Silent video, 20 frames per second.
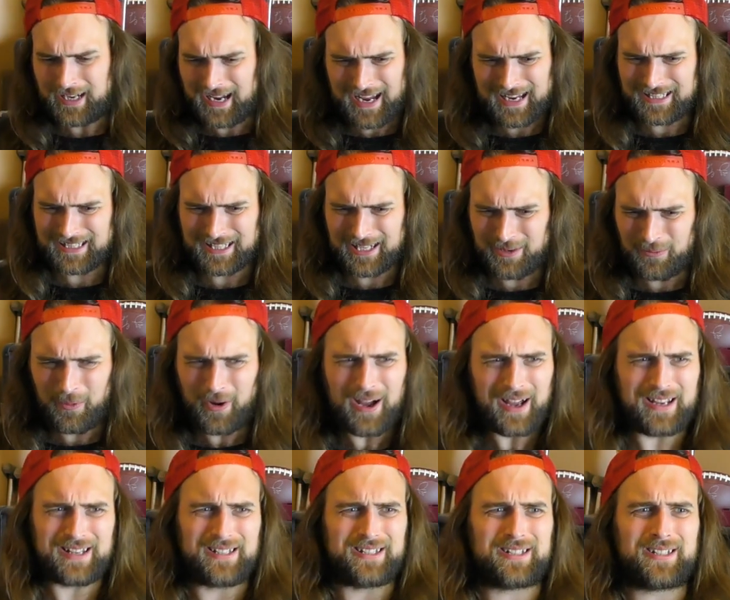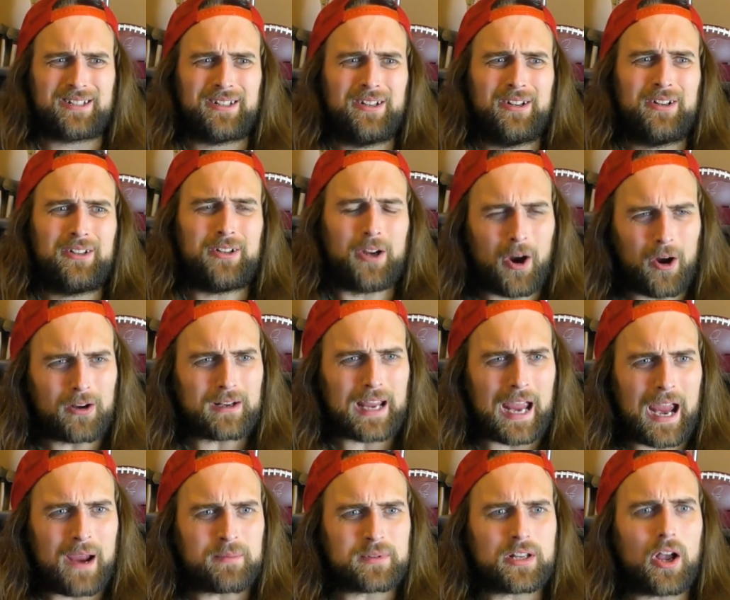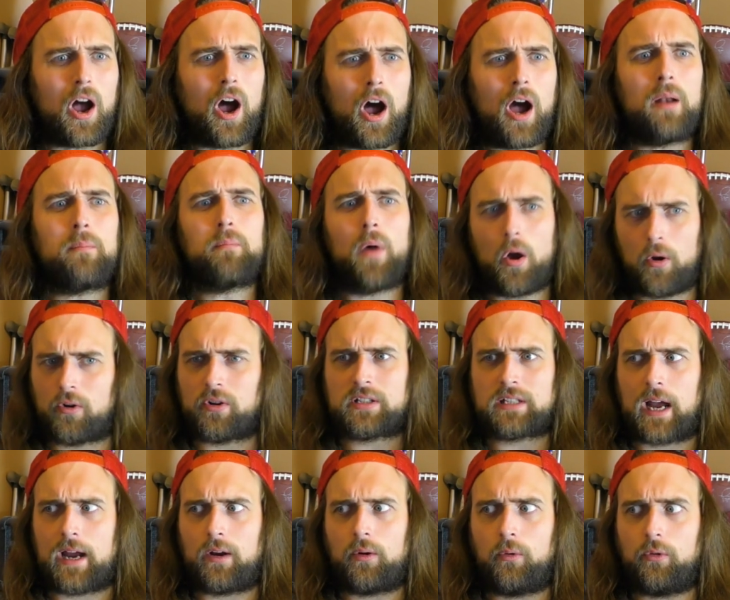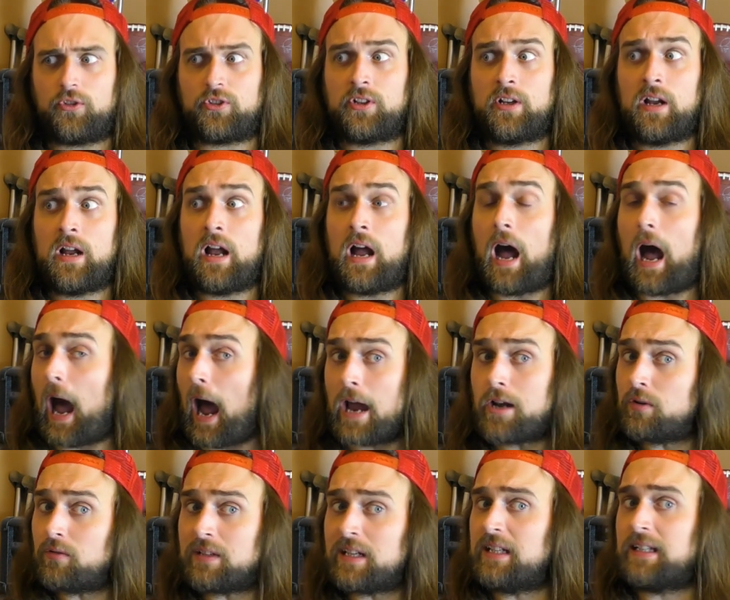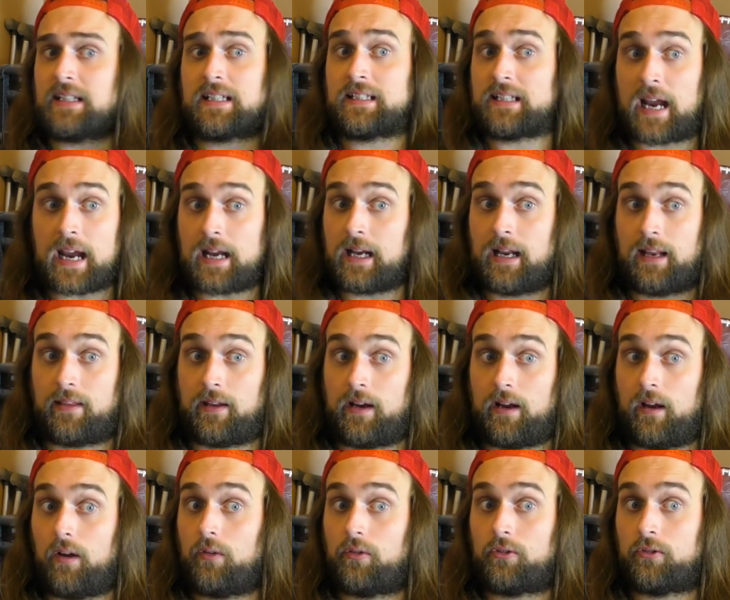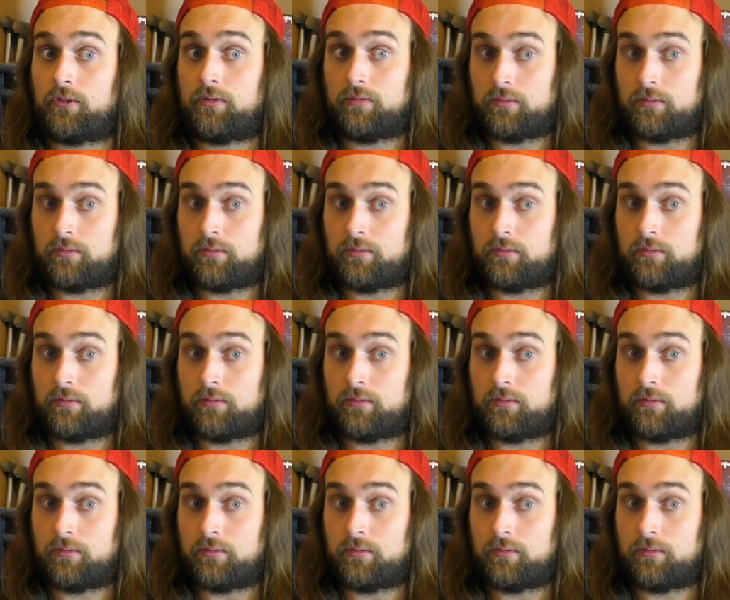Yes, it was. Card games on motorcycles. I don't need to say anything else.